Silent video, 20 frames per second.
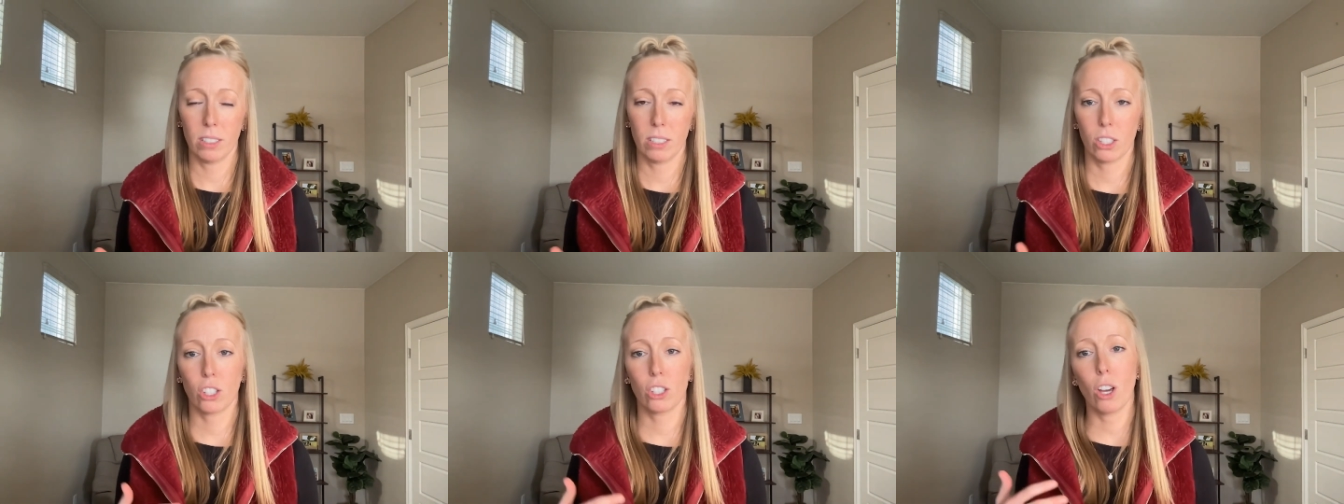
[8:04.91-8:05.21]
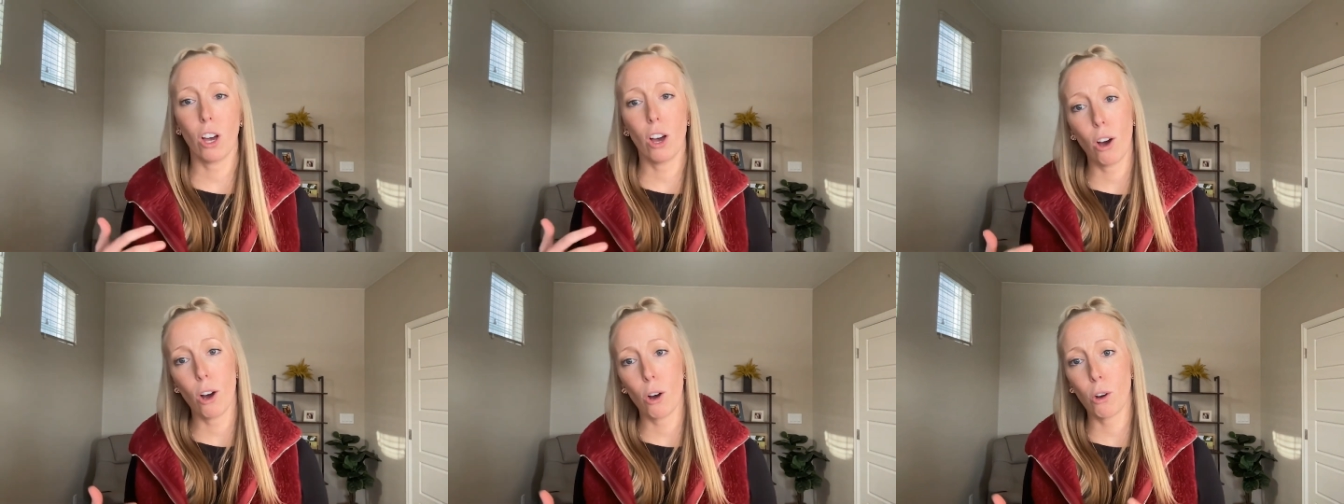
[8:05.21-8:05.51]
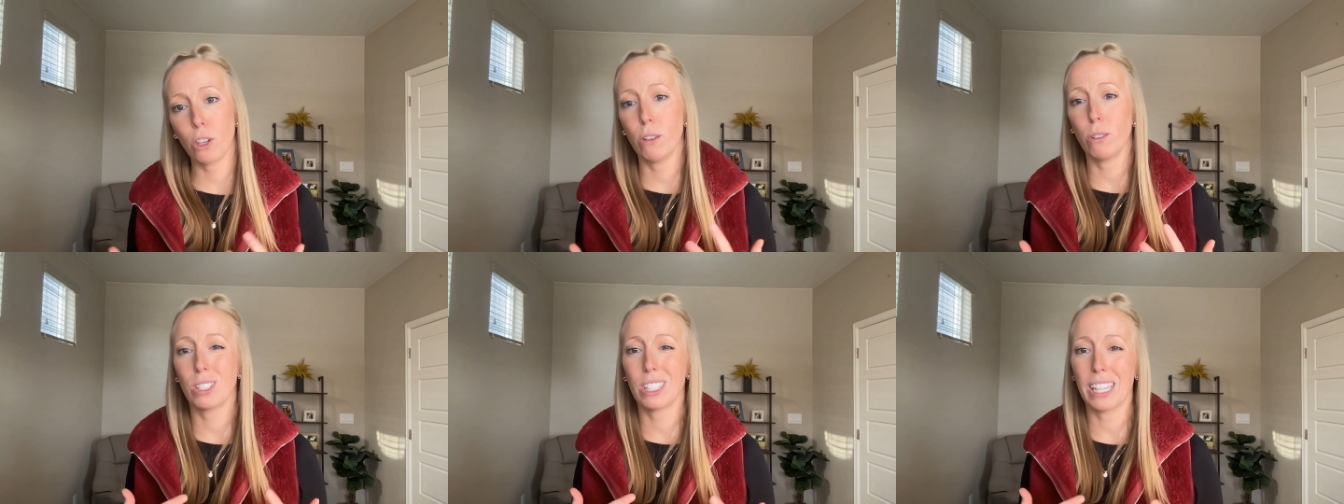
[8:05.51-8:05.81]
So
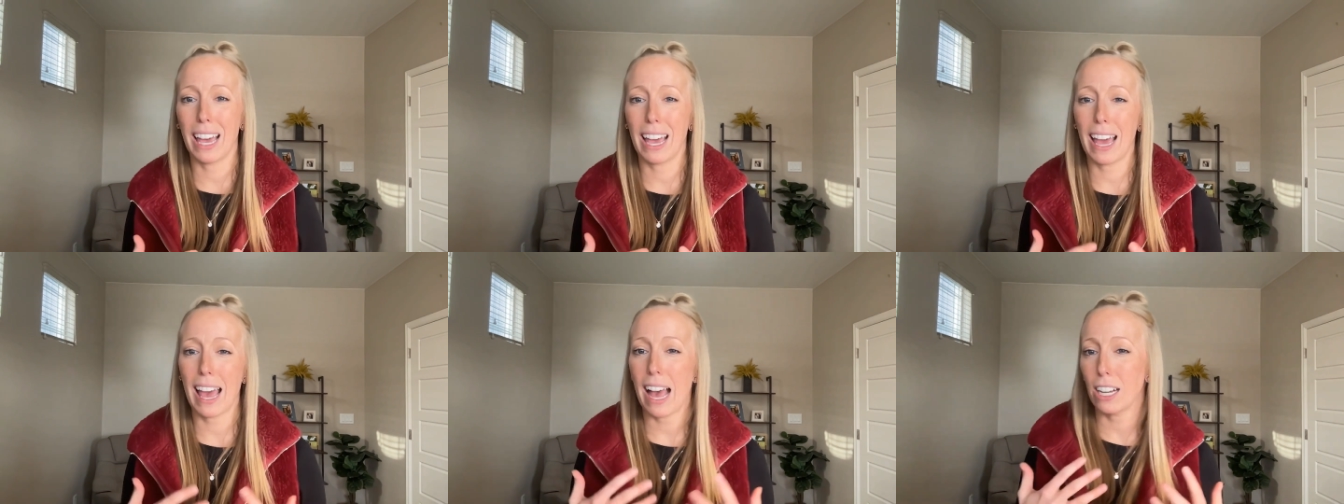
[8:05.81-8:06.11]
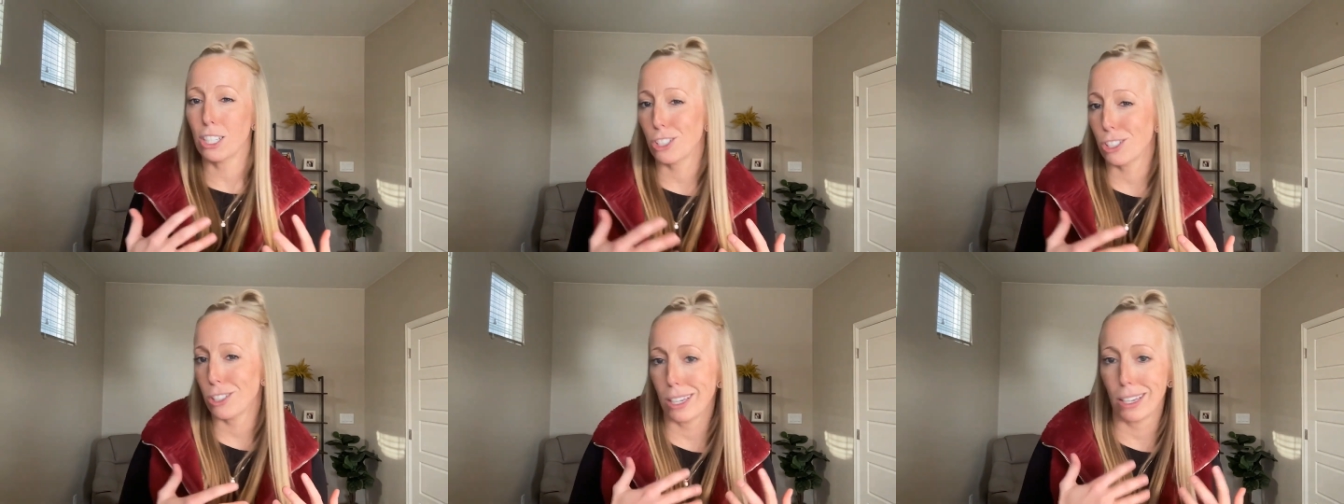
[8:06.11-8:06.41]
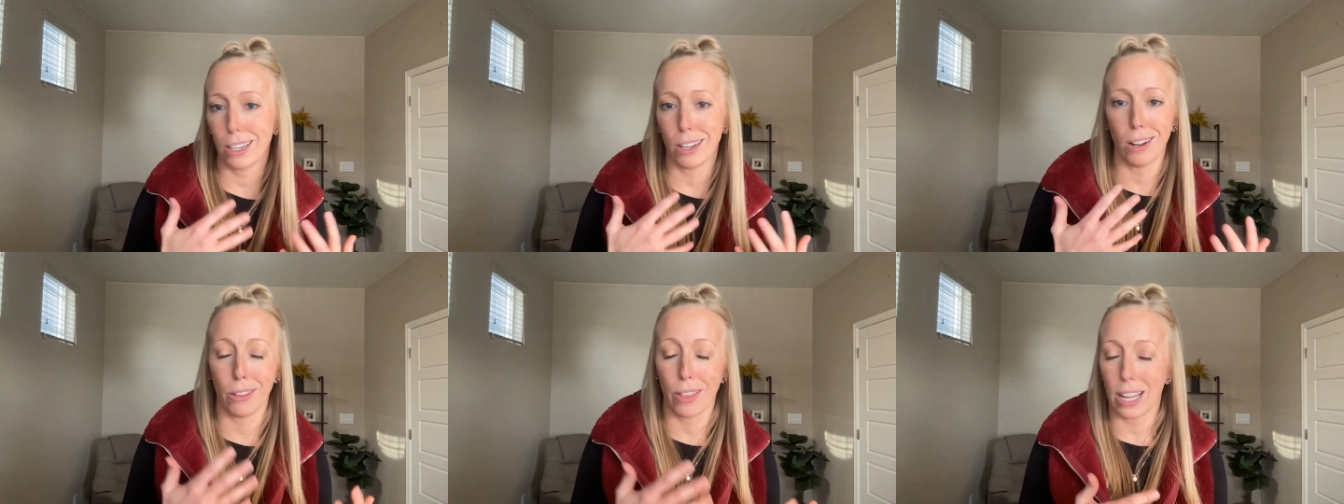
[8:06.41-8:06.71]
you say, actually,
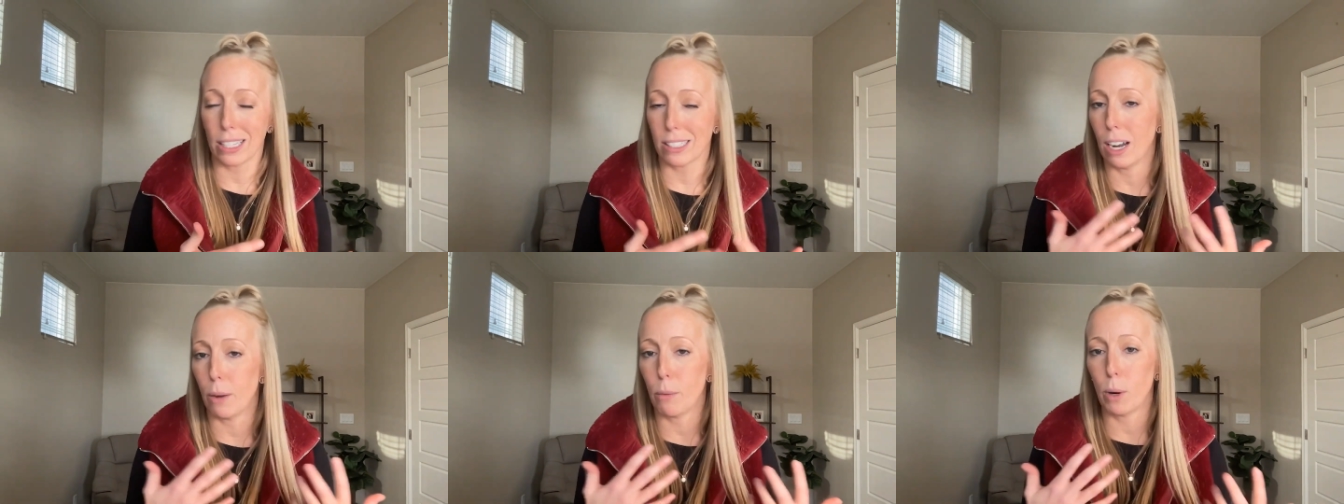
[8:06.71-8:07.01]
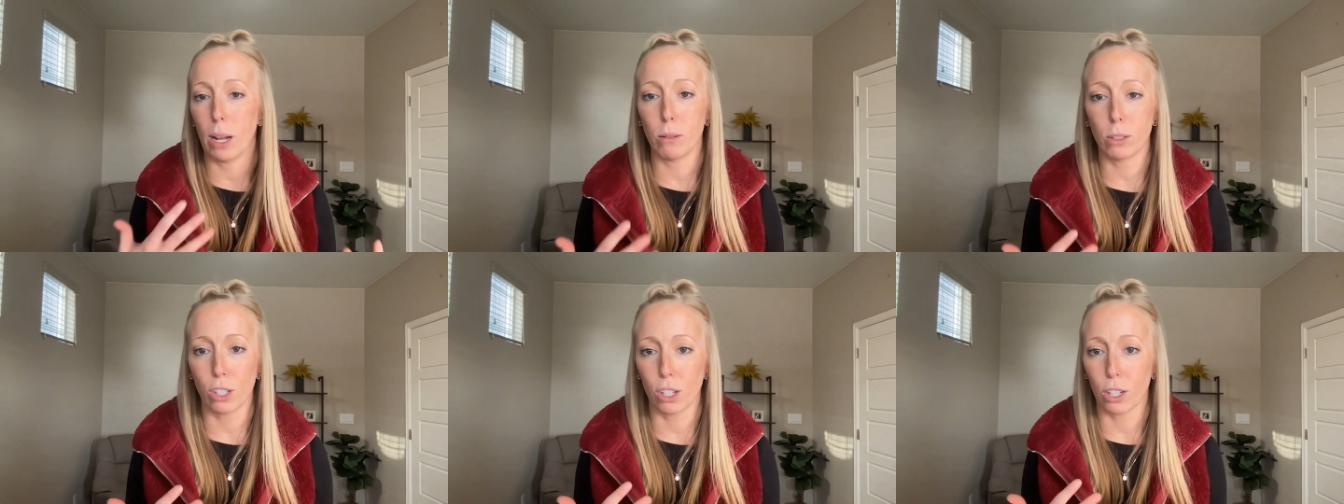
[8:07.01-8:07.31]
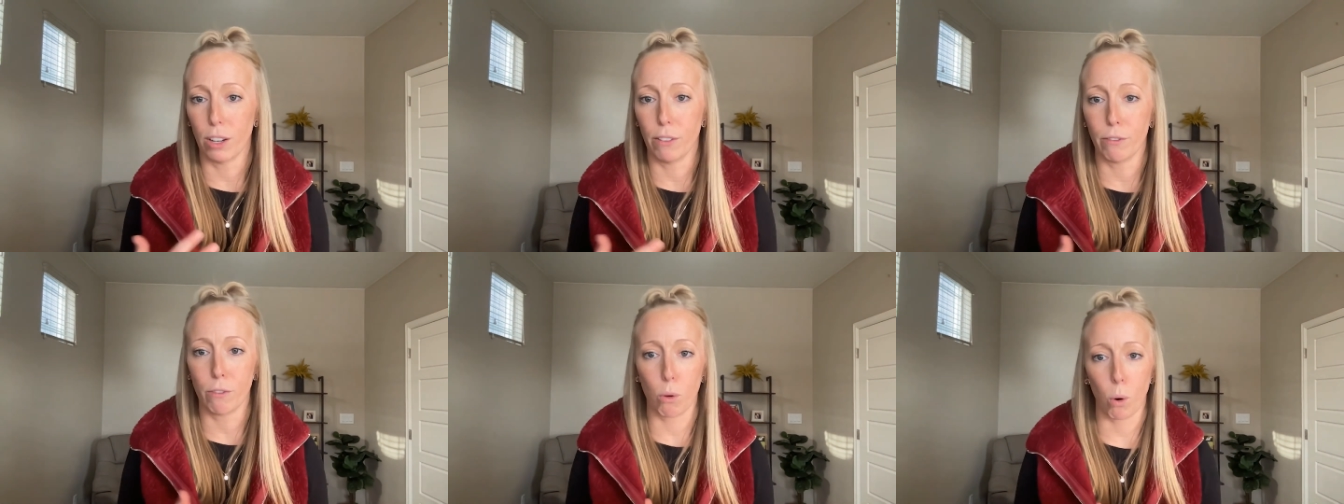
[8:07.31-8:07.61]
you know, that's not what I was
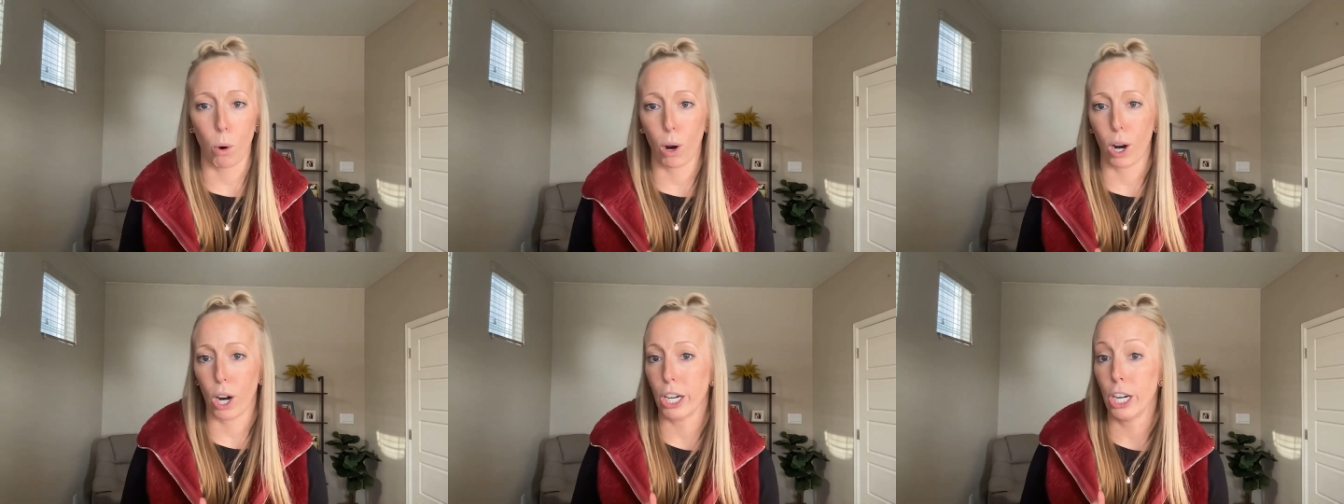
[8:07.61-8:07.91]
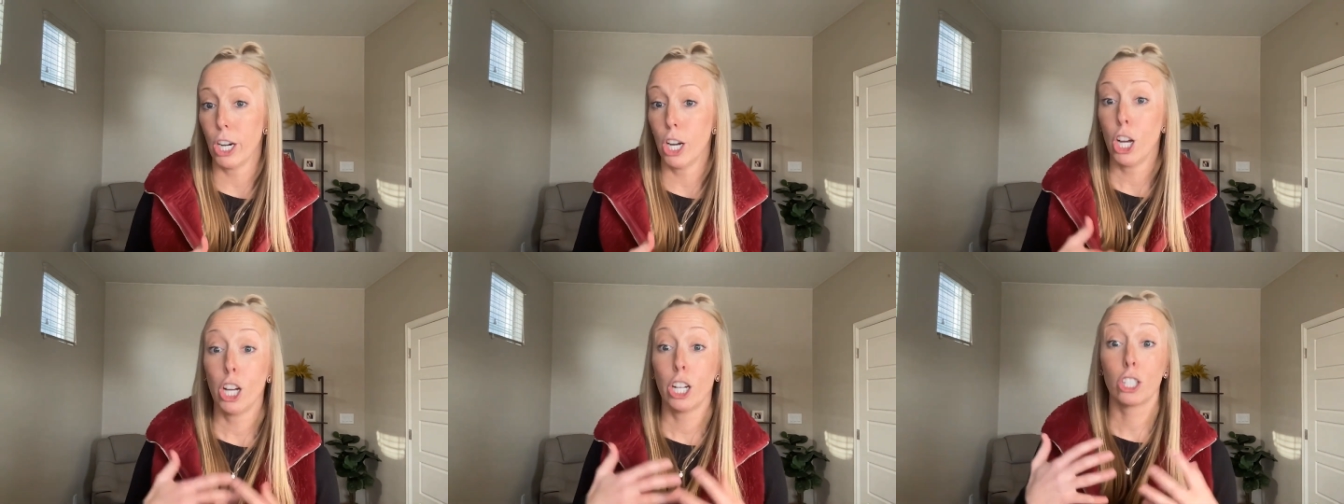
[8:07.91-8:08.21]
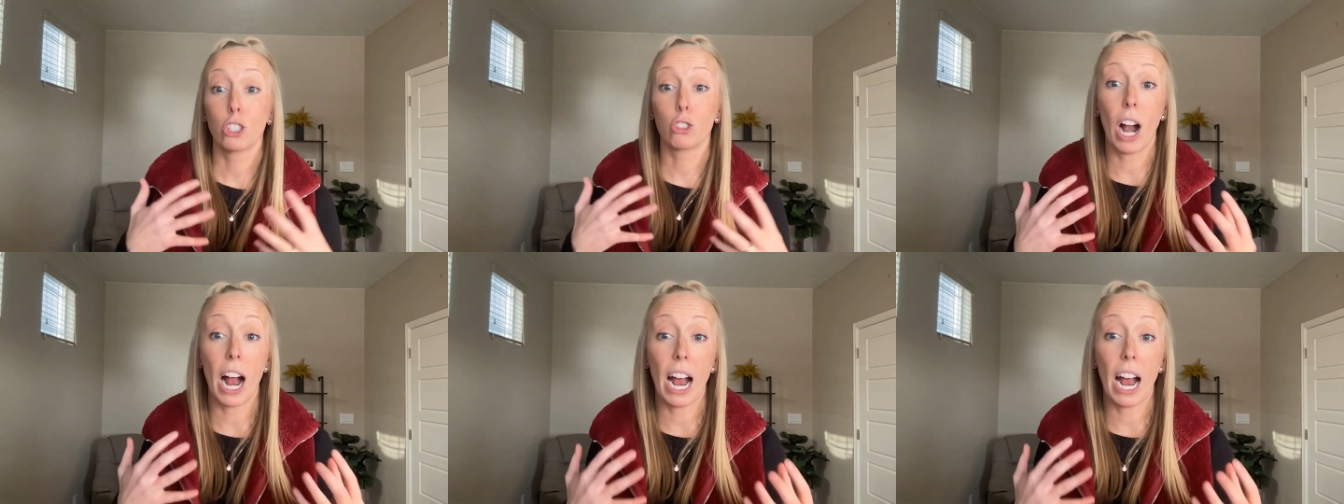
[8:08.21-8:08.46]
looking for. Try